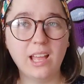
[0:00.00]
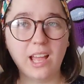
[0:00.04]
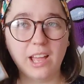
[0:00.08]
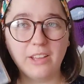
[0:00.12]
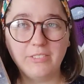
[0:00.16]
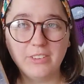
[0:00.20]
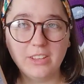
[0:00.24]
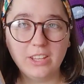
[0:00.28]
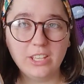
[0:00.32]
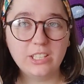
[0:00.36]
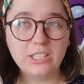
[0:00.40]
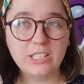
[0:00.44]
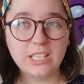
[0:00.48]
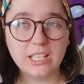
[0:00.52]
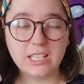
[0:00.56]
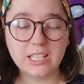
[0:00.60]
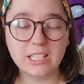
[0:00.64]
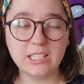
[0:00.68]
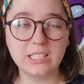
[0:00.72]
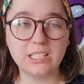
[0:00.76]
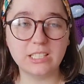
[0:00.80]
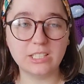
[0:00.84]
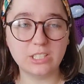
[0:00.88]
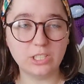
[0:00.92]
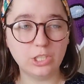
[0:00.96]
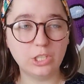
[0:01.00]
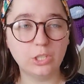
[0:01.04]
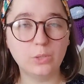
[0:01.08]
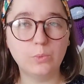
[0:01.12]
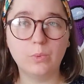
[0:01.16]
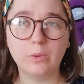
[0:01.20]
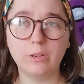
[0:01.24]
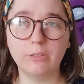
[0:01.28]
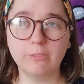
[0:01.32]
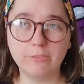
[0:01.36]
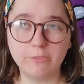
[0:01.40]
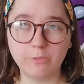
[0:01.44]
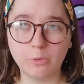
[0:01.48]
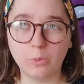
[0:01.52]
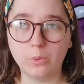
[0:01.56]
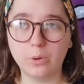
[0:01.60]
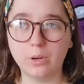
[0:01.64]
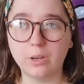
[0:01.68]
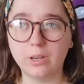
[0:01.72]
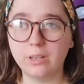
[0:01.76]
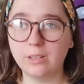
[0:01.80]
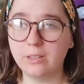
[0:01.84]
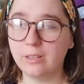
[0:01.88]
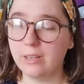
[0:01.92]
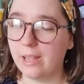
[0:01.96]
I feel like Dickens is a good one
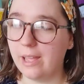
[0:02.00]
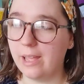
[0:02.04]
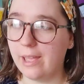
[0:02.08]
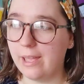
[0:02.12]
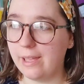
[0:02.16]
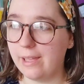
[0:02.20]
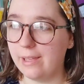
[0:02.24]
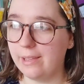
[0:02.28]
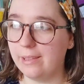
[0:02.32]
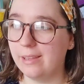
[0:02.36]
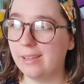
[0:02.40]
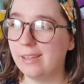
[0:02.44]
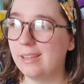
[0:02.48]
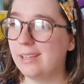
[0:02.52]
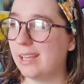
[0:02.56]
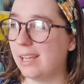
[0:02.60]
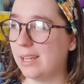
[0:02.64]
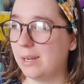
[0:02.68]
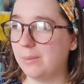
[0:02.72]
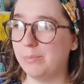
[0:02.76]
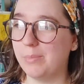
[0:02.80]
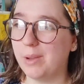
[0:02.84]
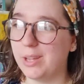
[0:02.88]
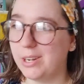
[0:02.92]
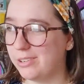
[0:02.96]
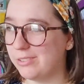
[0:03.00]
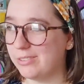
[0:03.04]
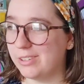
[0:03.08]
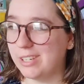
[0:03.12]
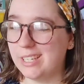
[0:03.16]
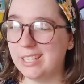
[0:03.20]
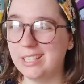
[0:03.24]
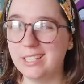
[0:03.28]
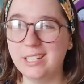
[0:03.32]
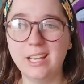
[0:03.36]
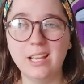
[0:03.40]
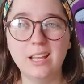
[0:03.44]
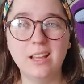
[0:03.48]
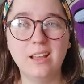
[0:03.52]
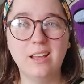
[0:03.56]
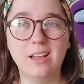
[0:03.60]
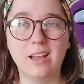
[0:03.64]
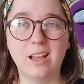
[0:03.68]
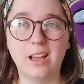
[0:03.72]
for a kind of buddy read.